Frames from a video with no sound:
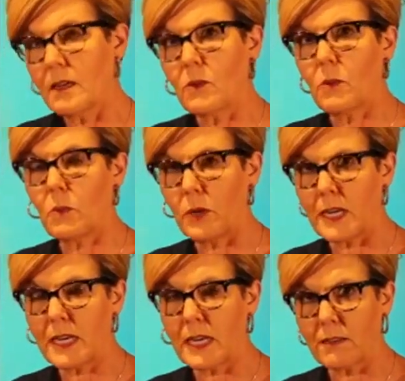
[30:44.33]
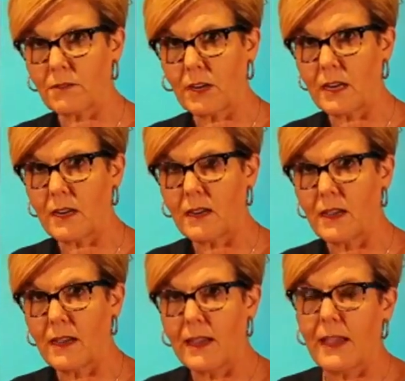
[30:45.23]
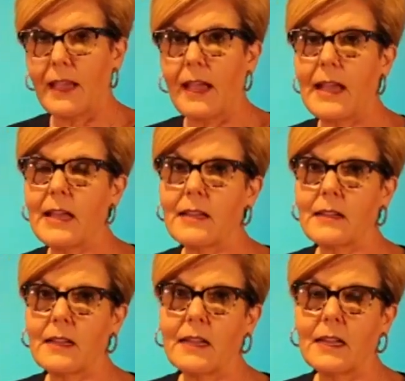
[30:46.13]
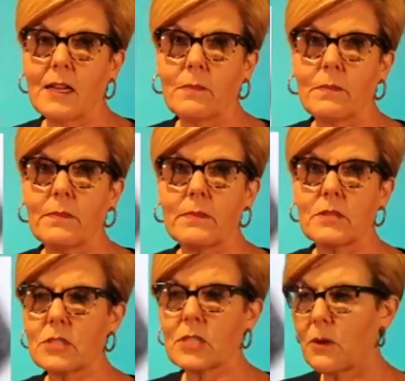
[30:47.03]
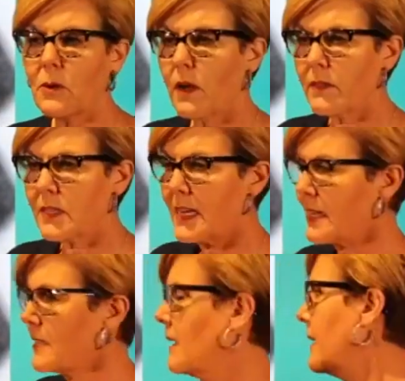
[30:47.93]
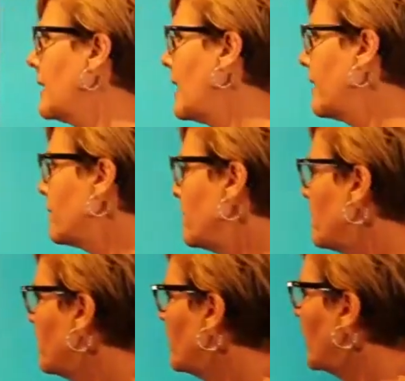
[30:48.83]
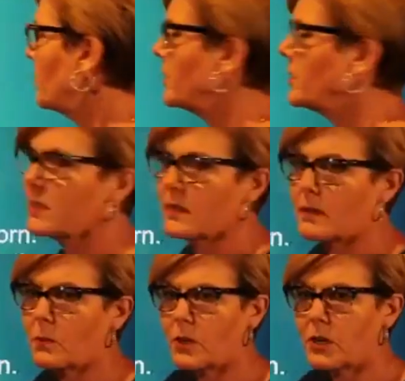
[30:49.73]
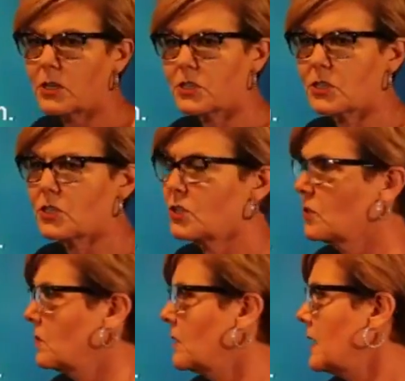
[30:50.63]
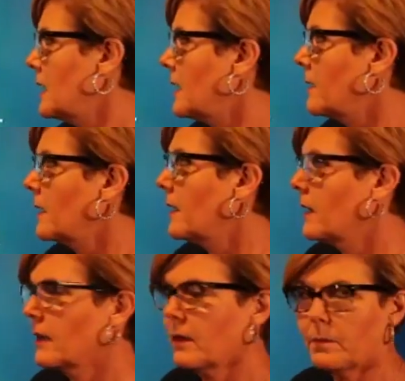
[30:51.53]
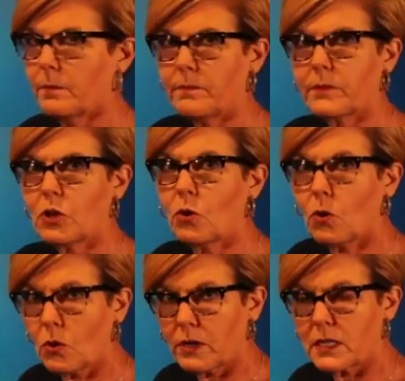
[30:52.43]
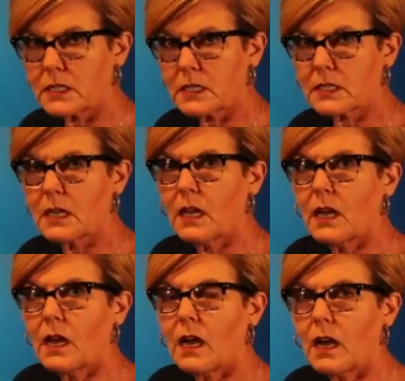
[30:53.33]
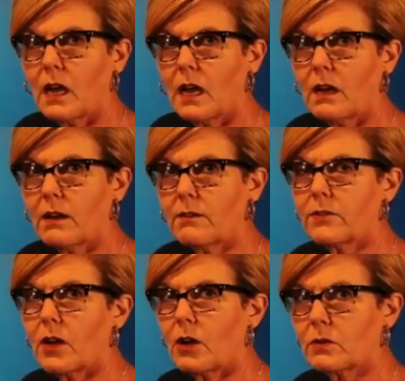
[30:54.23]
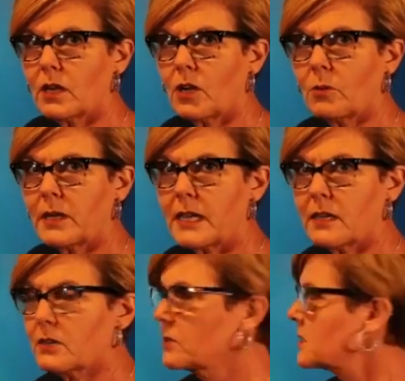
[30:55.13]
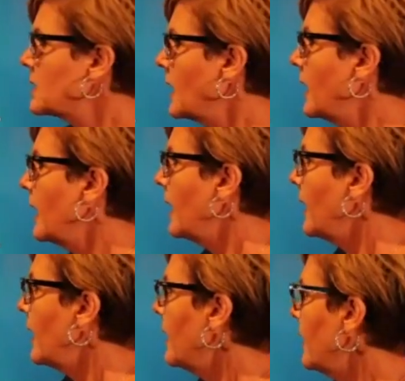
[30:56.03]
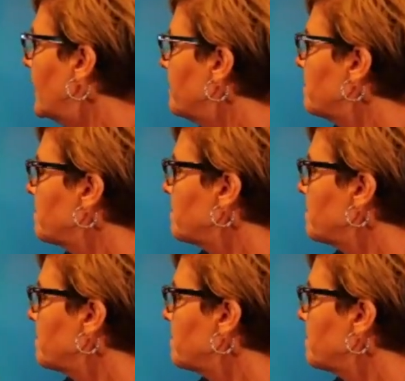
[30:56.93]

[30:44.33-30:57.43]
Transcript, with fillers: Woody Guthrie. And um, so this next slide, I, I put the words to the um, chorus of Oklahoma Hills. Um,